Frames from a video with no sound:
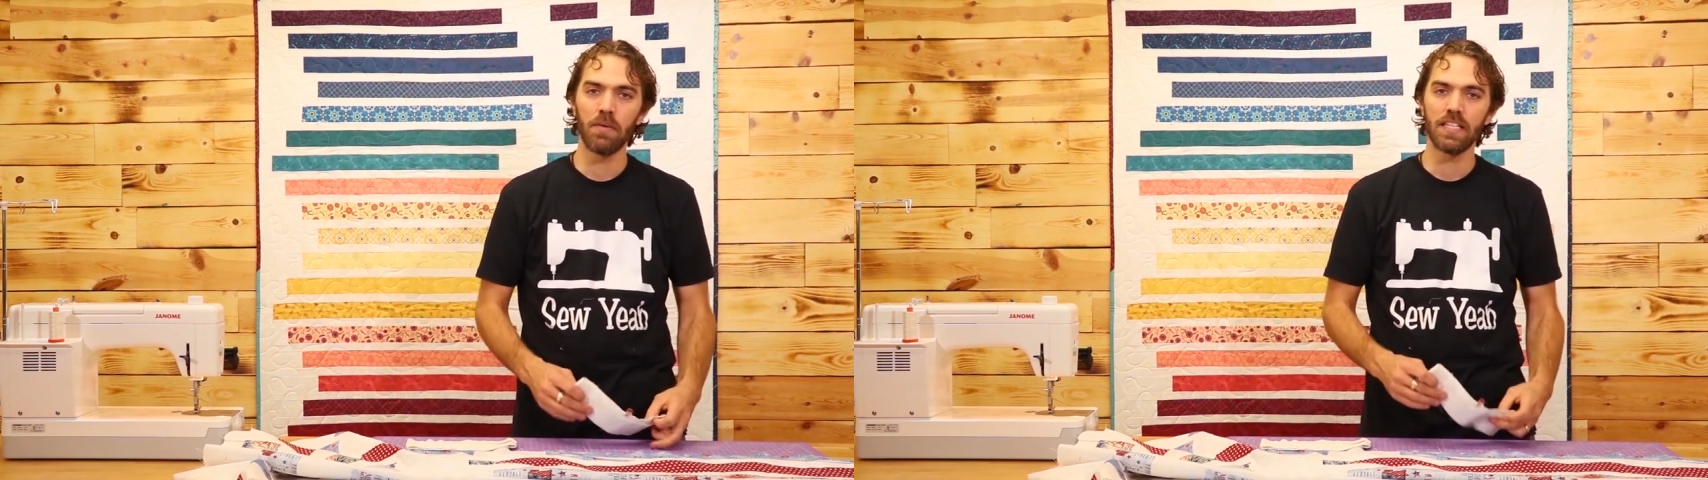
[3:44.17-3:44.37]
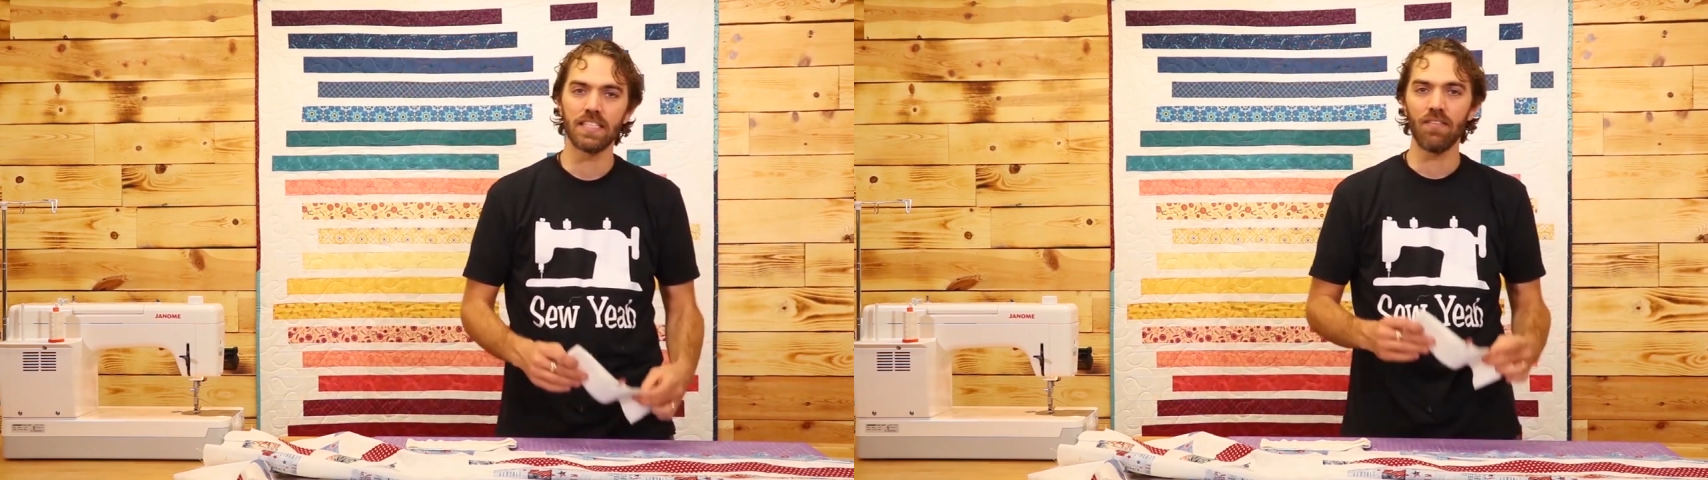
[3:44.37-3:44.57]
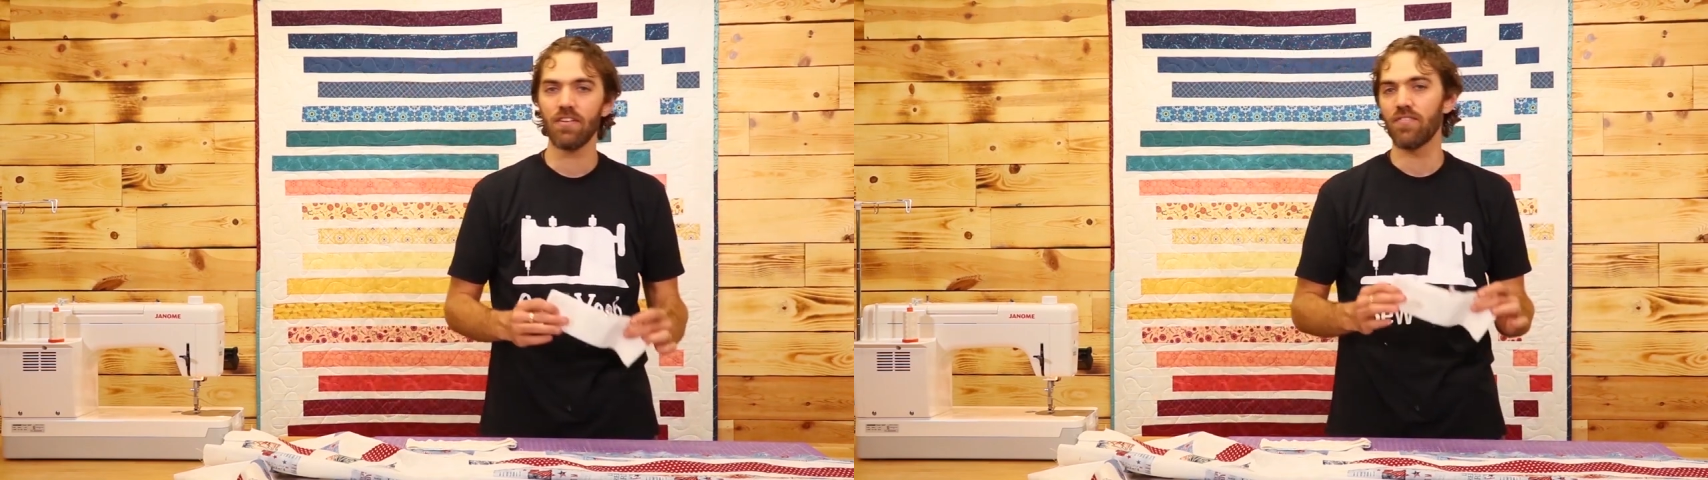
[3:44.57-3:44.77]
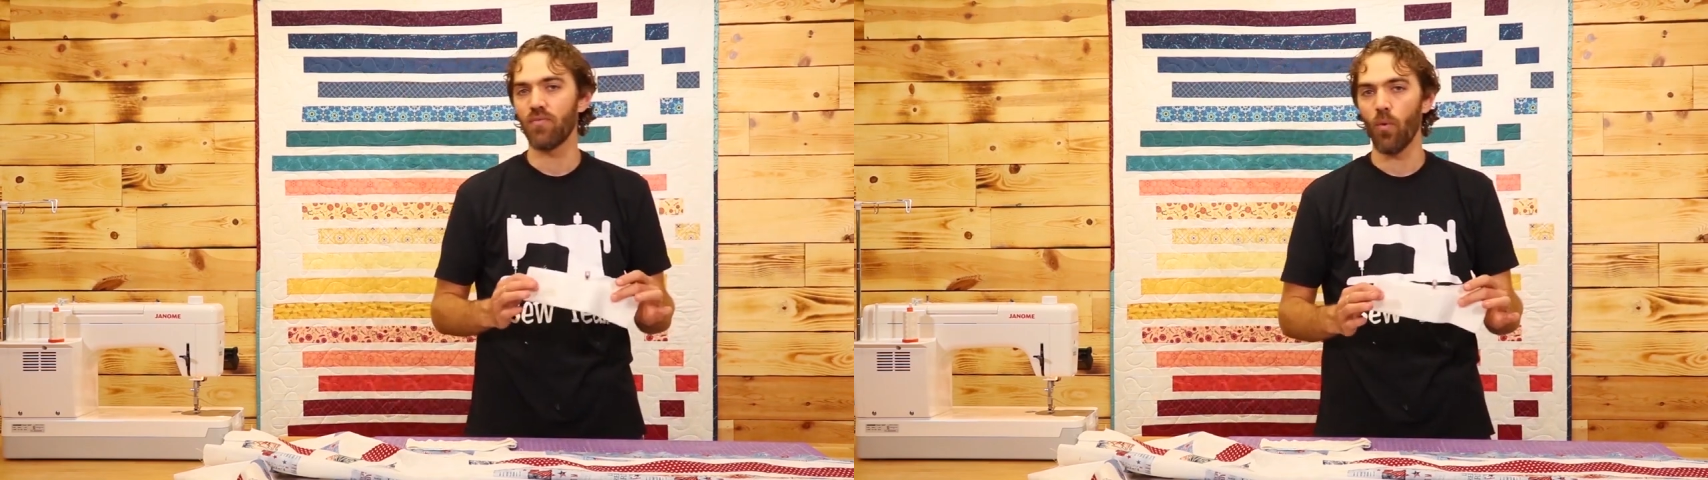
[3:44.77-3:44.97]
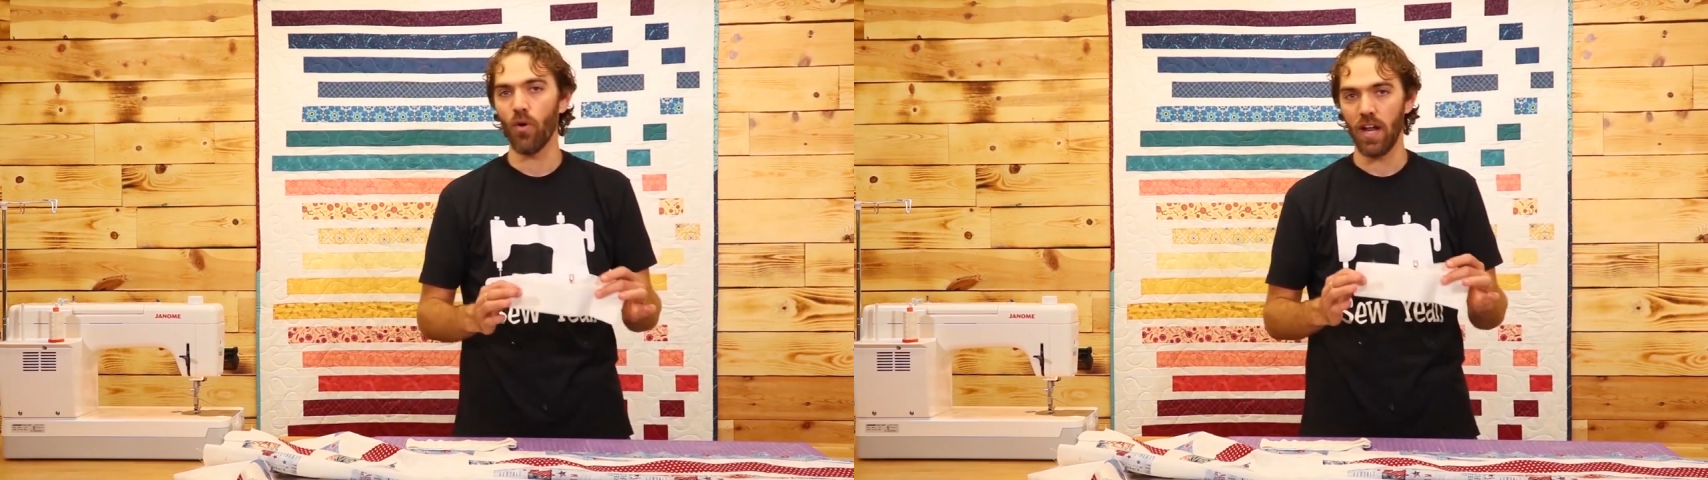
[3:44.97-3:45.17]

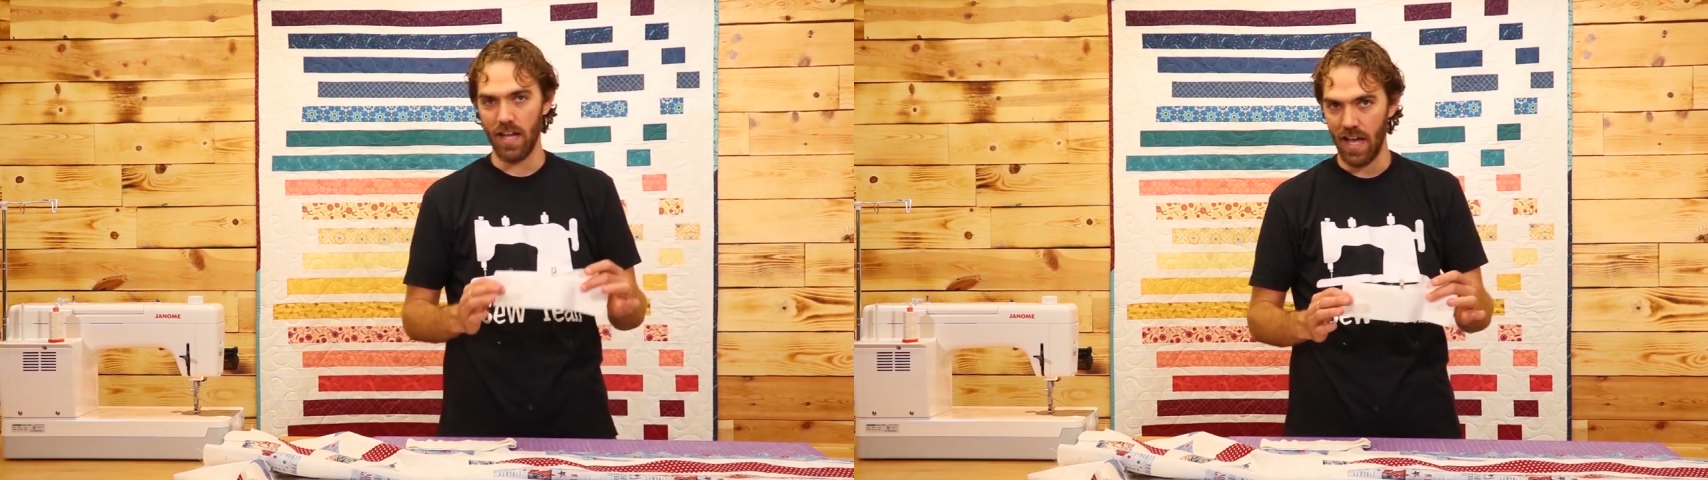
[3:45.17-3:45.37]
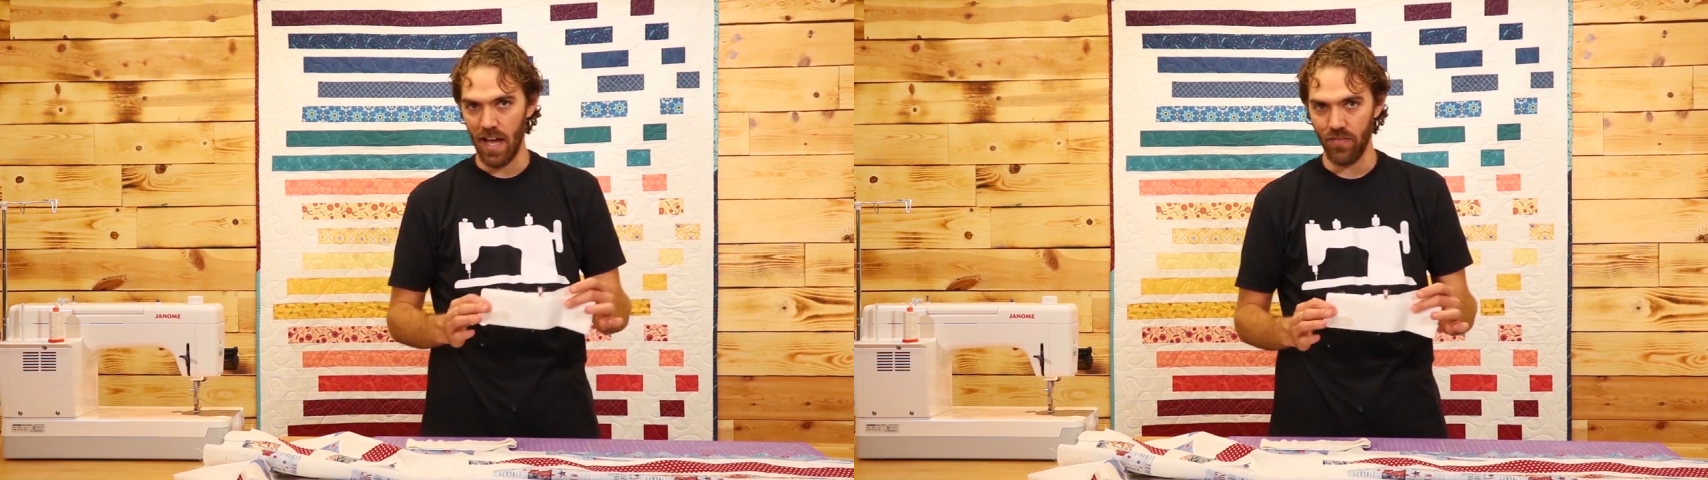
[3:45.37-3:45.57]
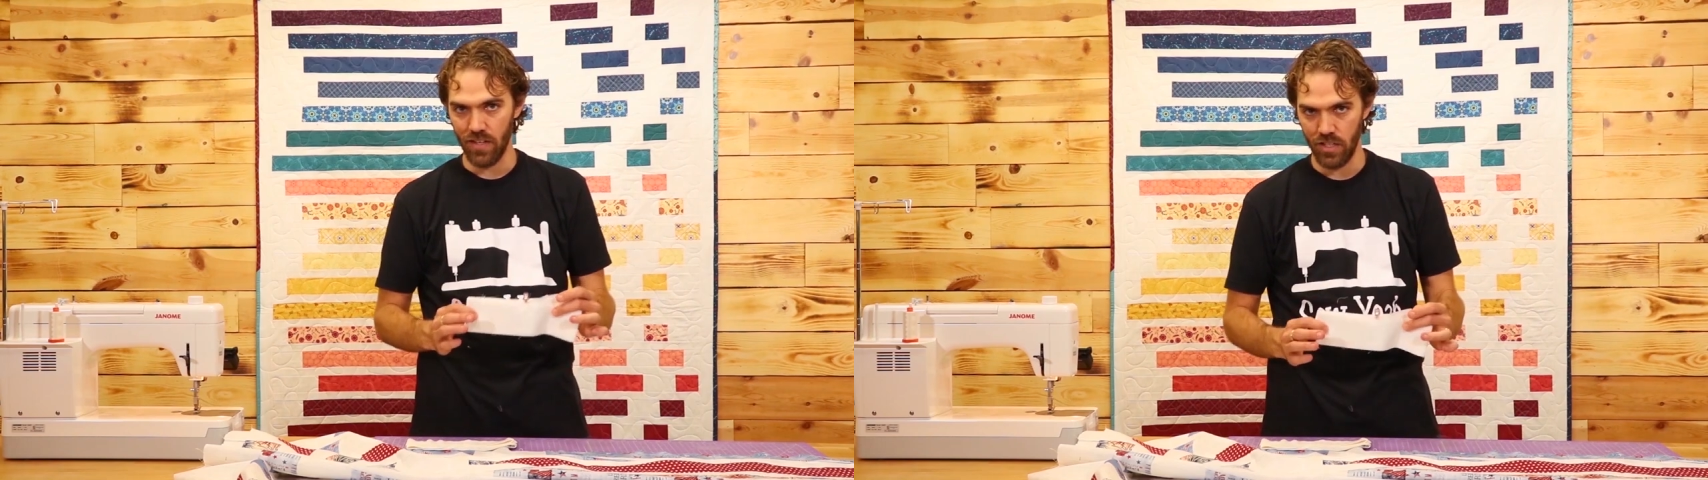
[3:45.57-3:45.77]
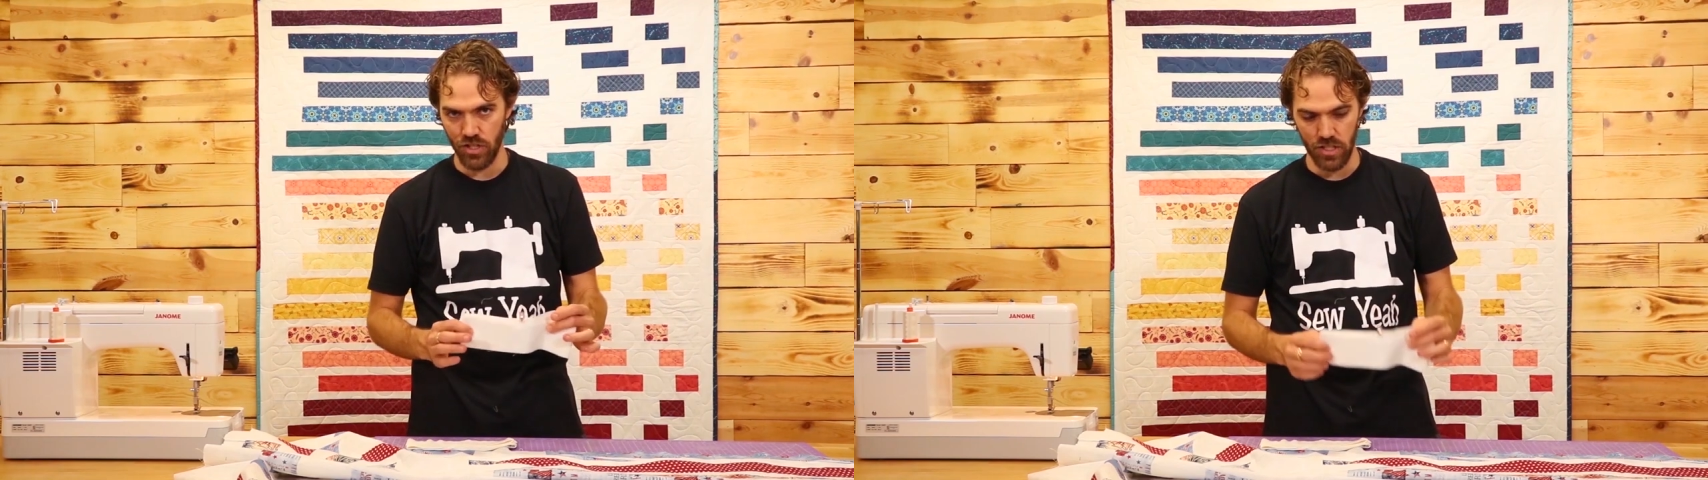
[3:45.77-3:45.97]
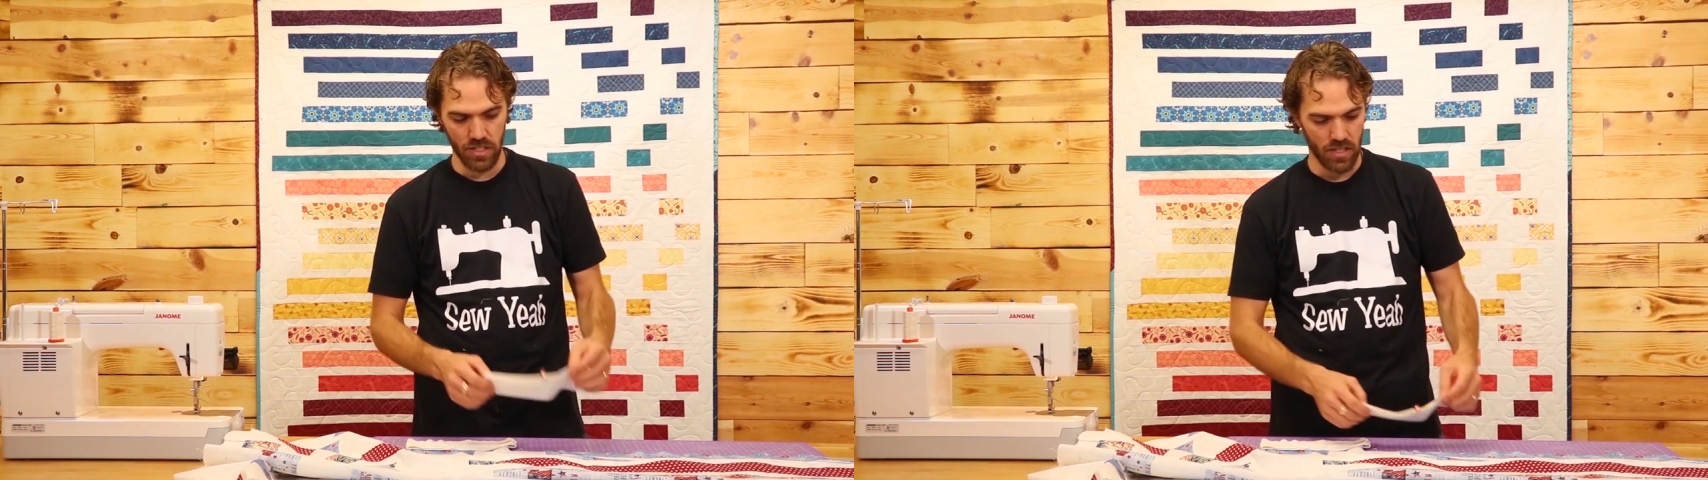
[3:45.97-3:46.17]
74.5
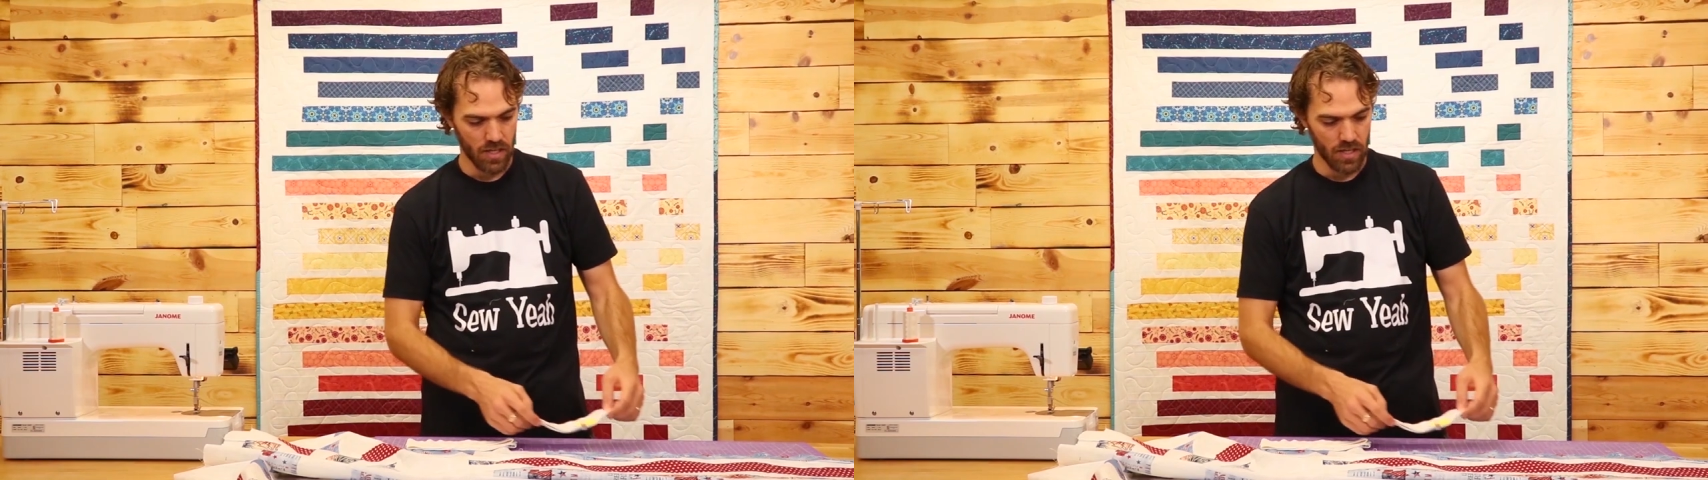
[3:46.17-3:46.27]
inches.